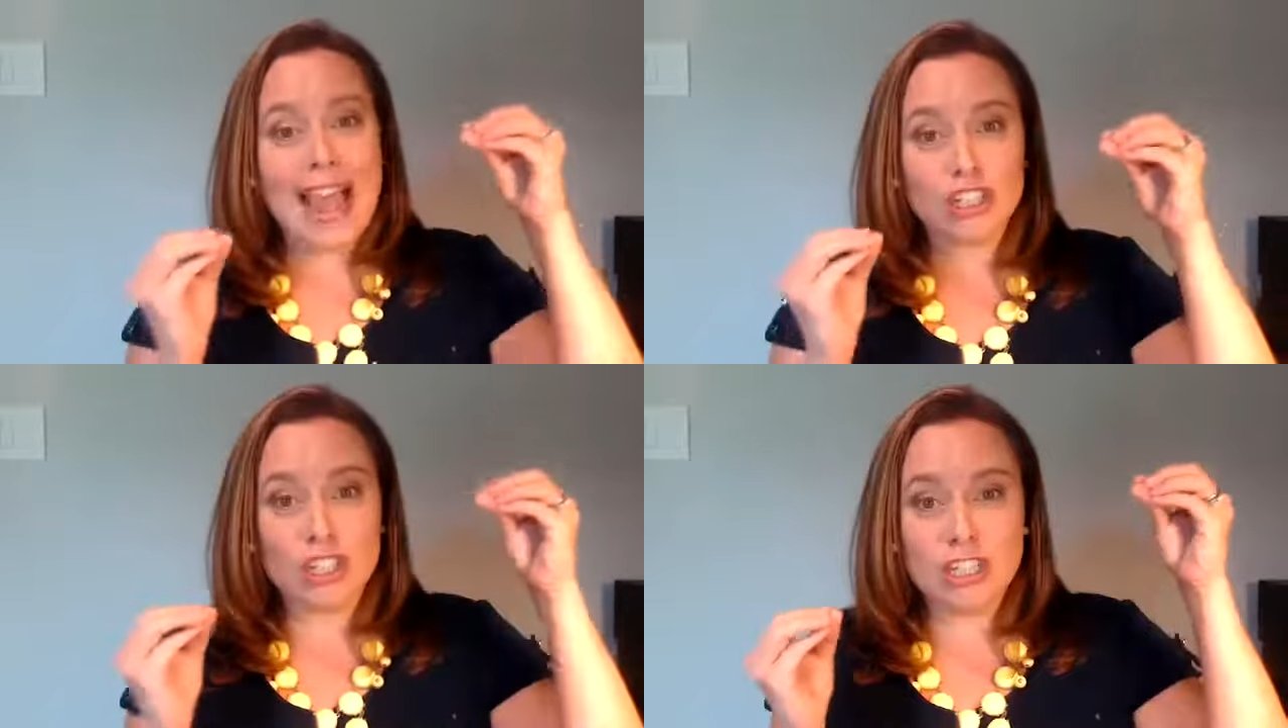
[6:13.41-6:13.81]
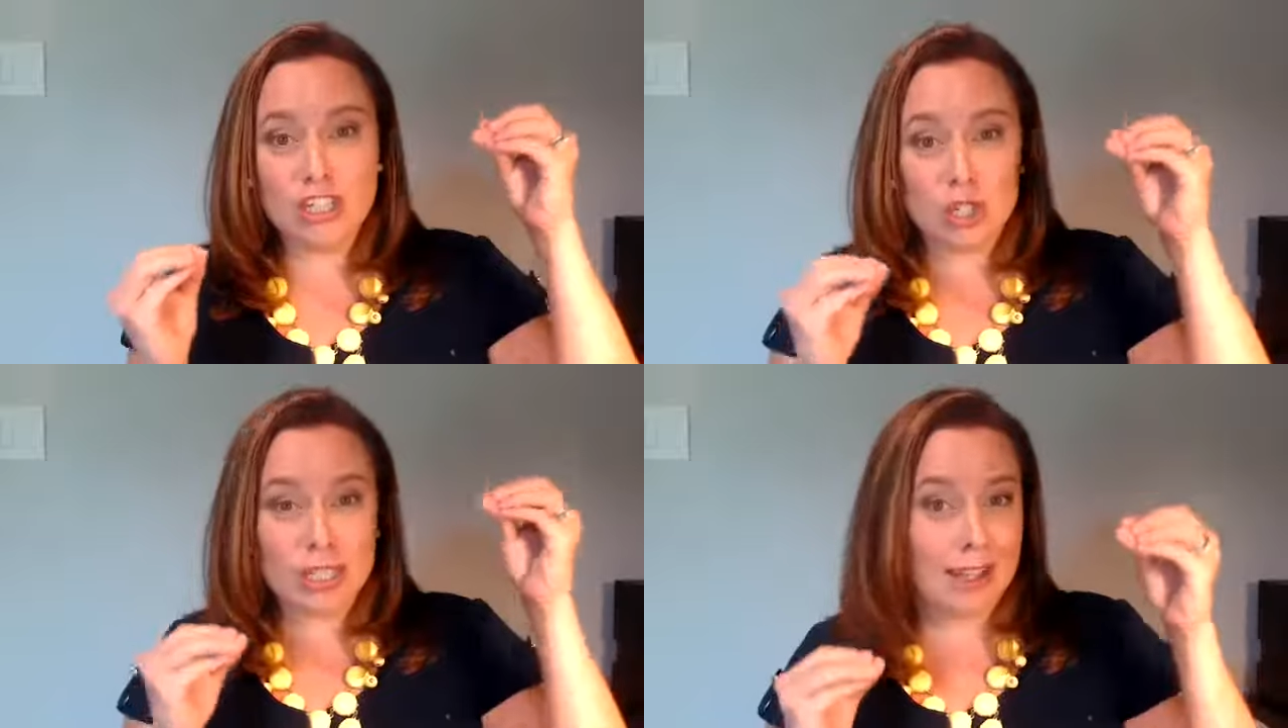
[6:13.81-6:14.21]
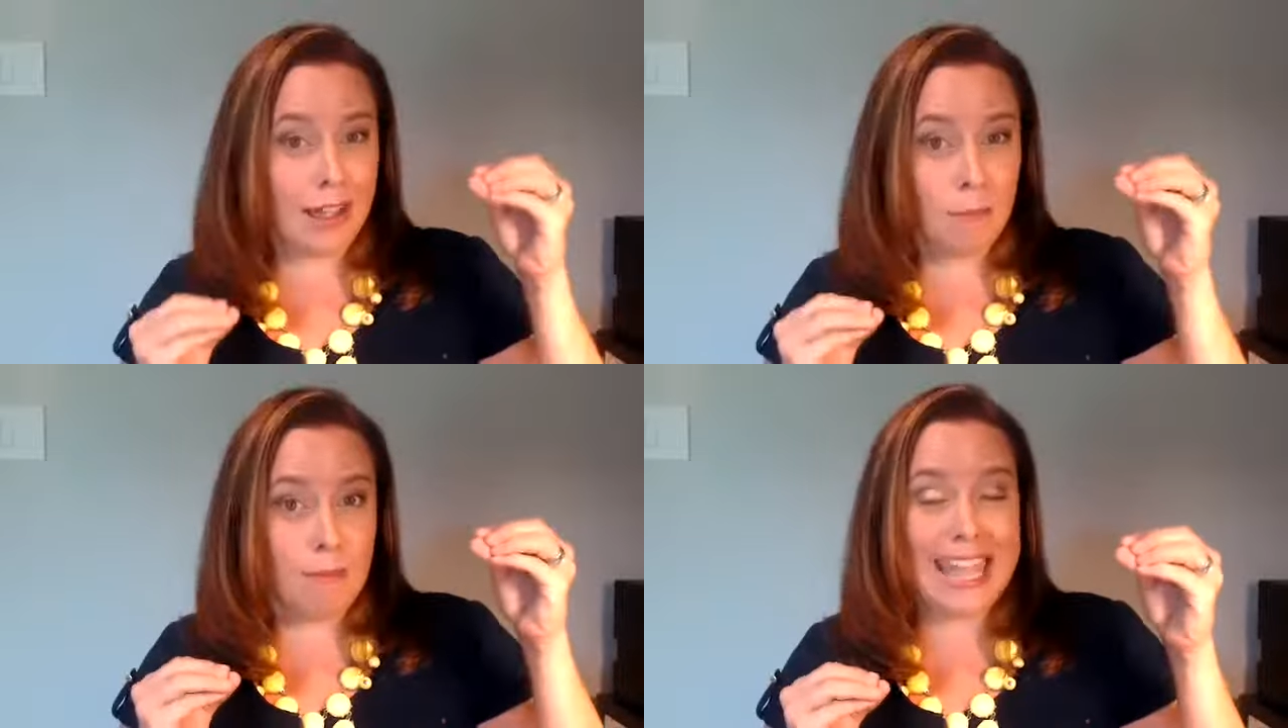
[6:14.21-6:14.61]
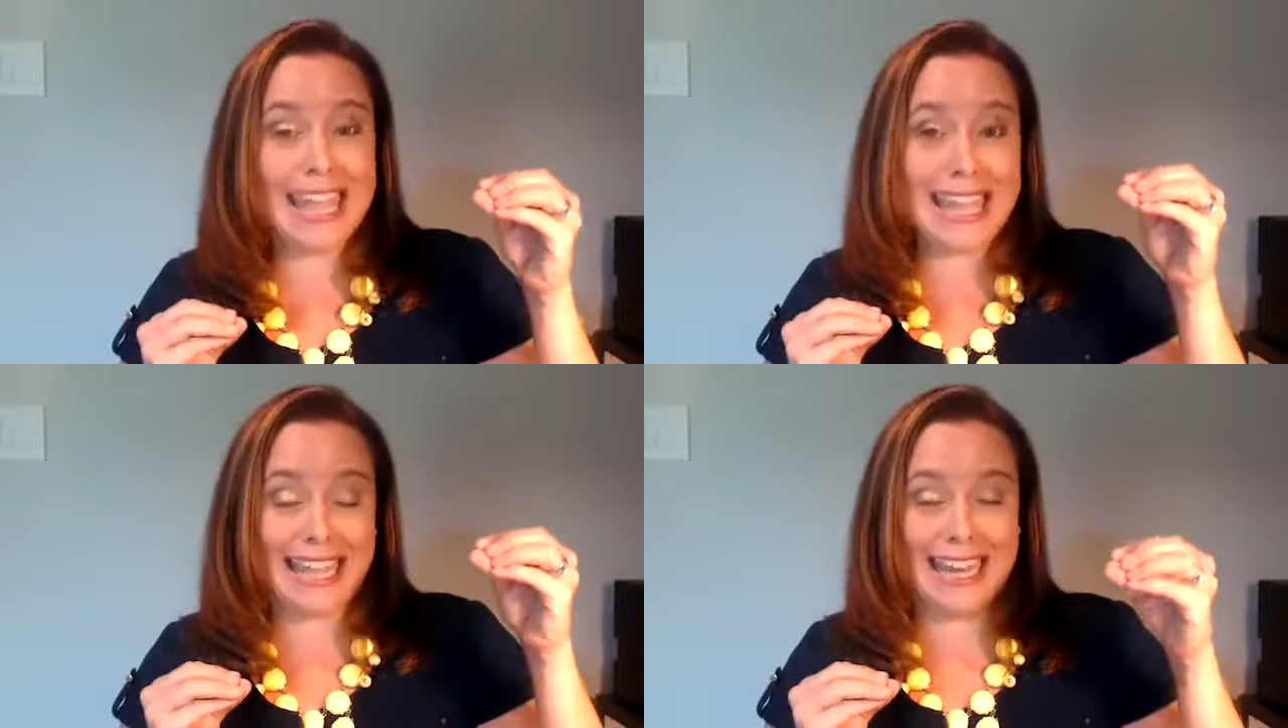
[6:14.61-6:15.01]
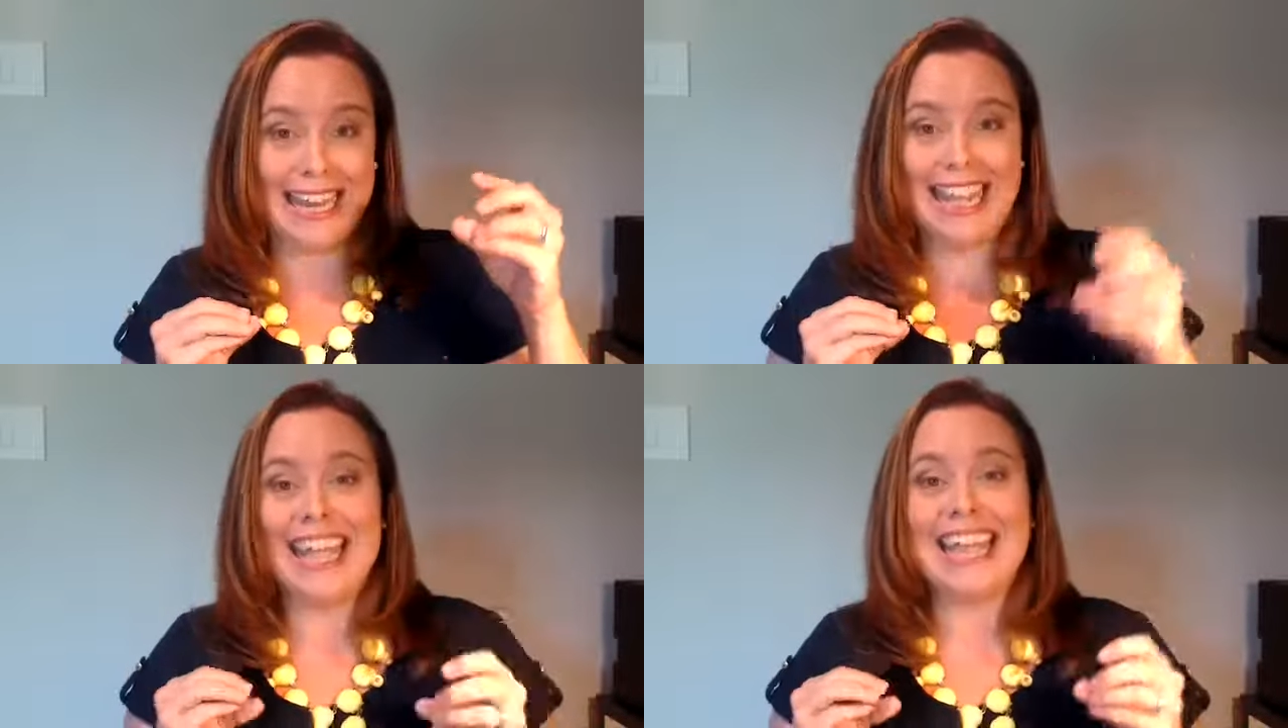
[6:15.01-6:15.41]
actually should come
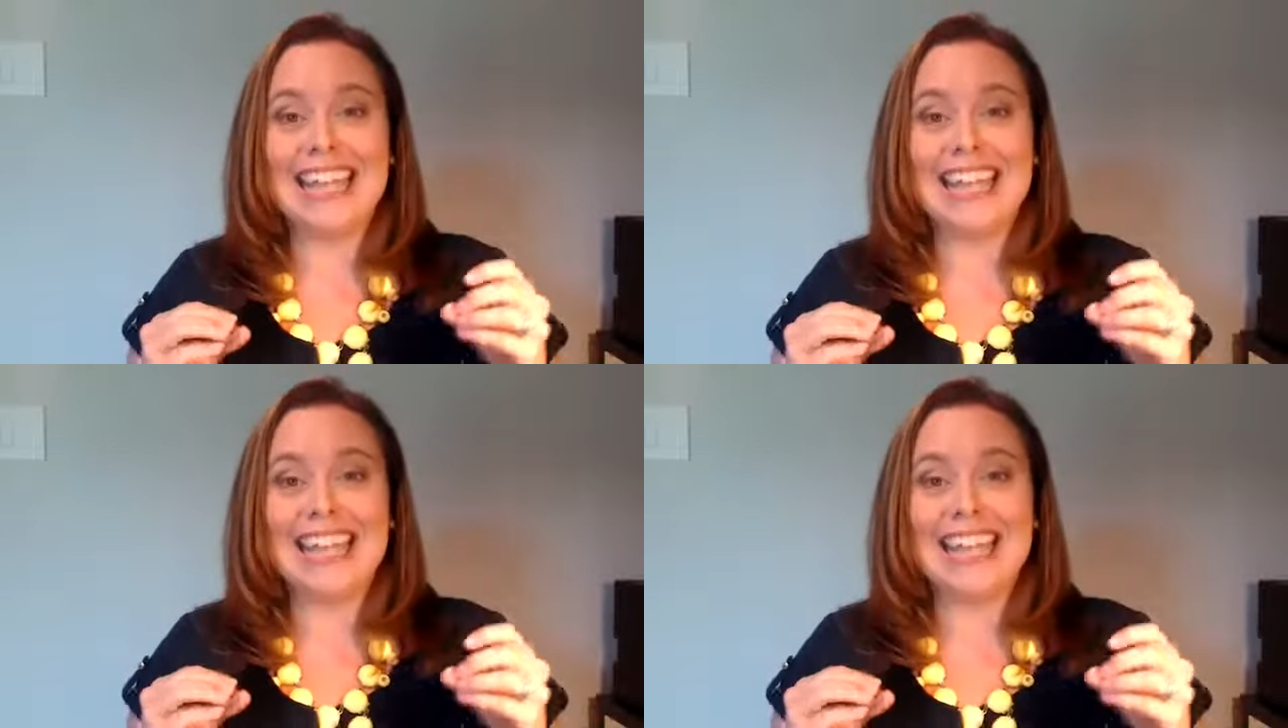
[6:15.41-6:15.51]
in.